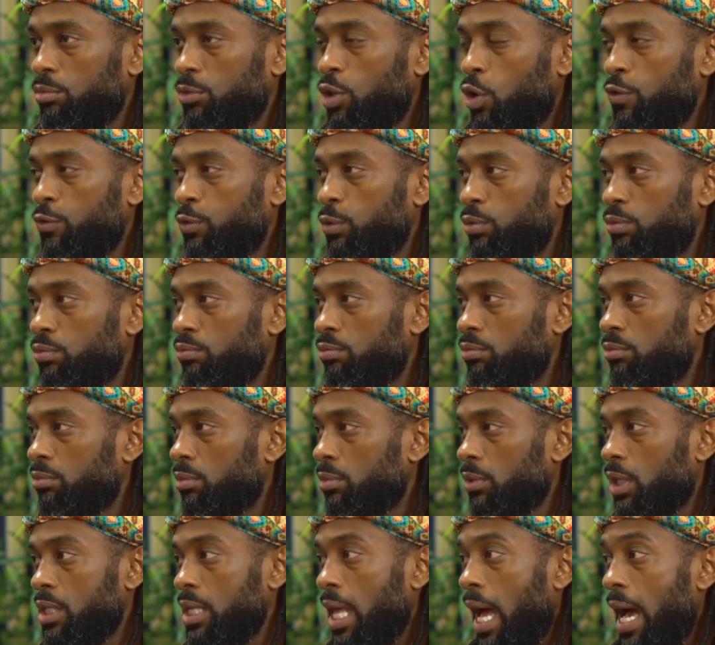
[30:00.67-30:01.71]
tofu.
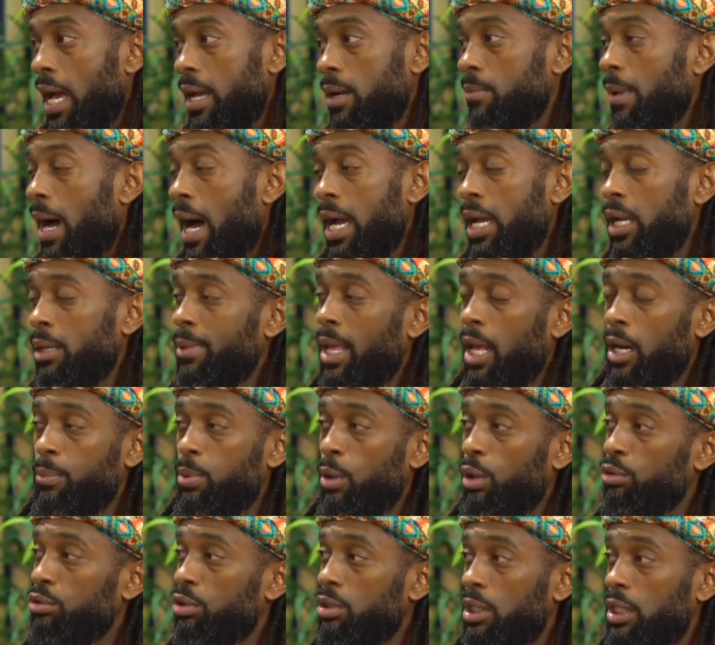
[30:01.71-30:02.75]
Because I am not
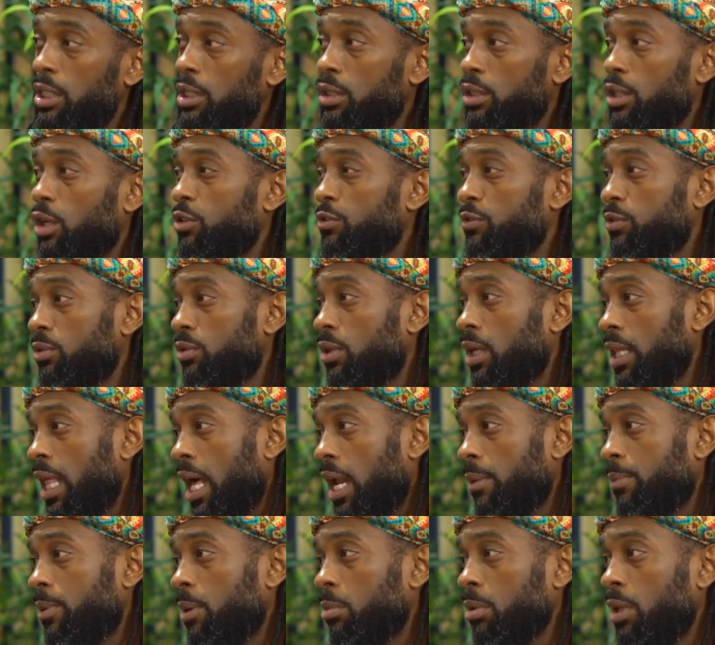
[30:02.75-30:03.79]
opposed to eating tofu. A
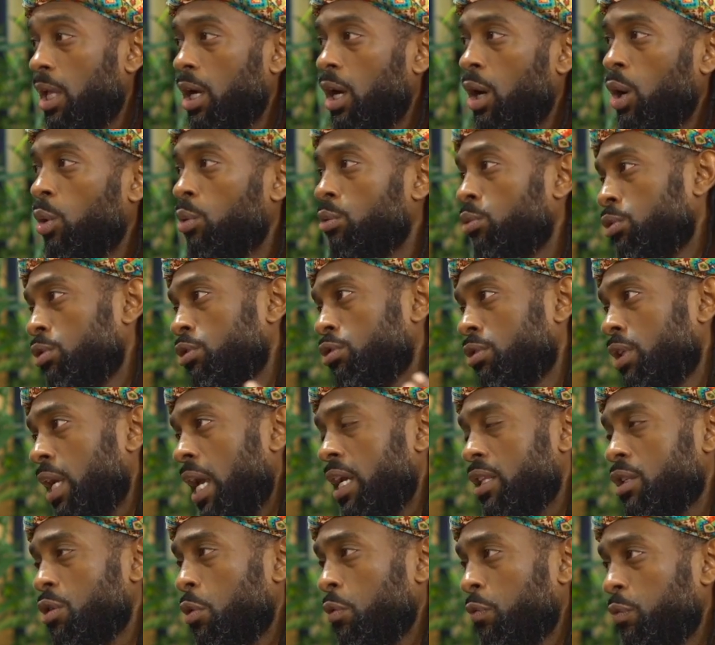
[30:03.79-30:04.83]
lot of people are like, oh, you
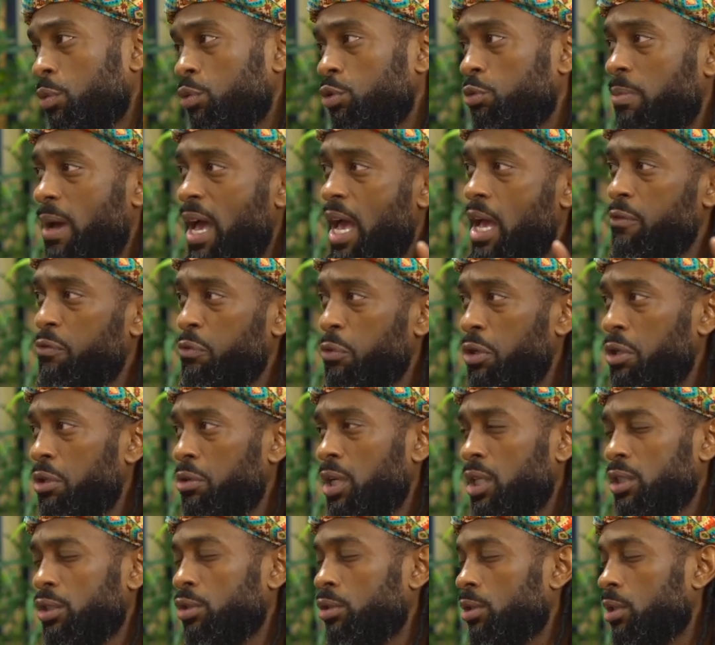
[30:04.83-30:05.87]
can't, tofu is bad for
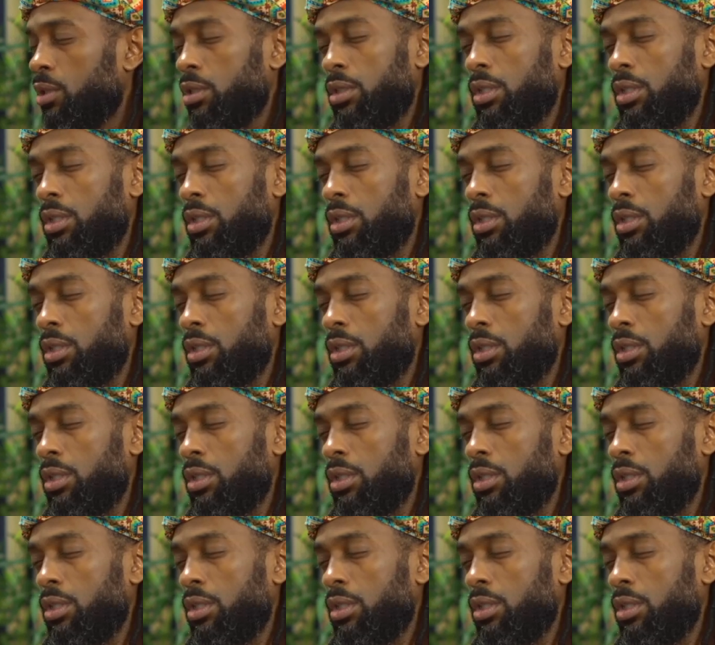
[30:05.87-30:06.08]
you, estrogen.